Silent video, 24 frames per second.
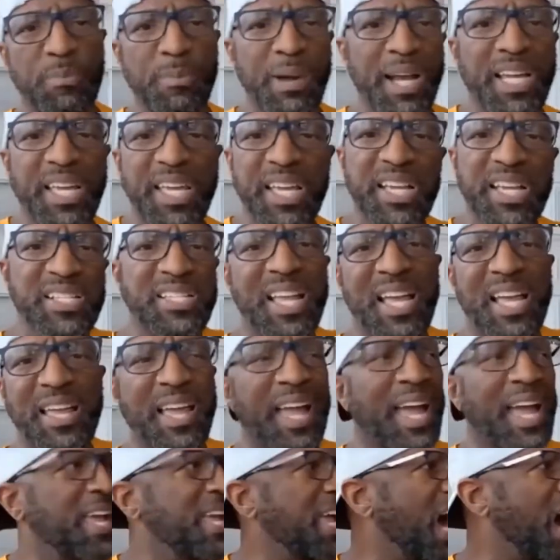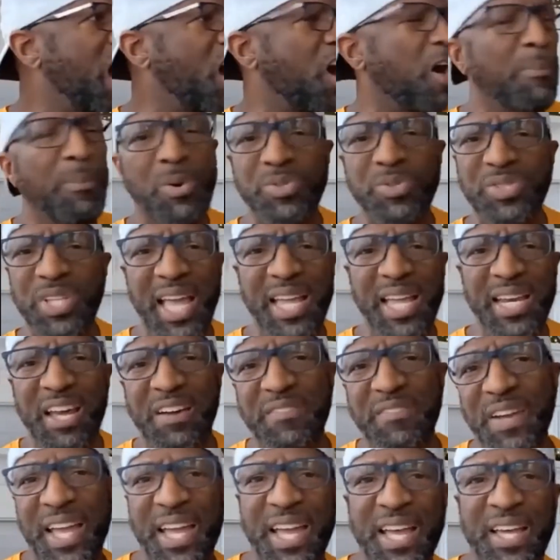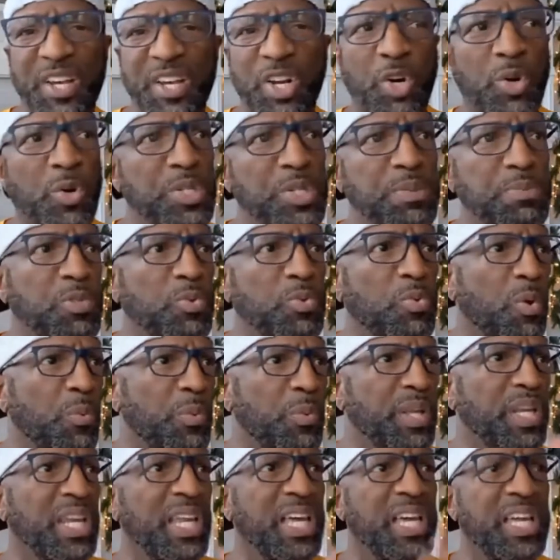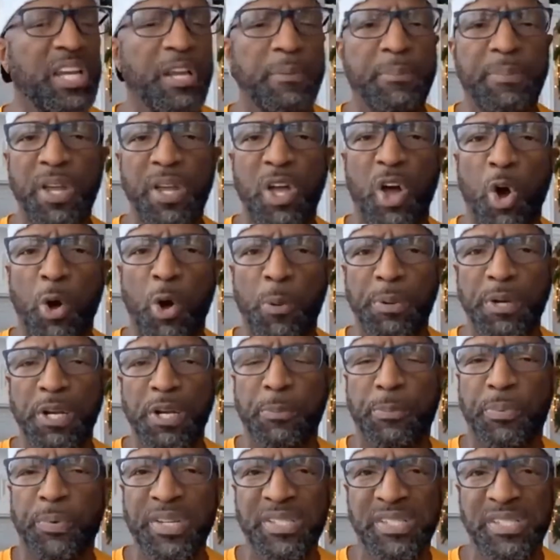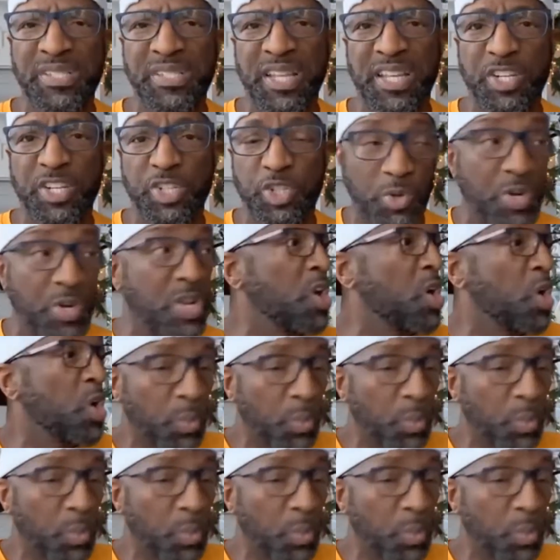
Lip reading: my kids ain't never had a Christmas where we laid up here and opened up presents under the tree.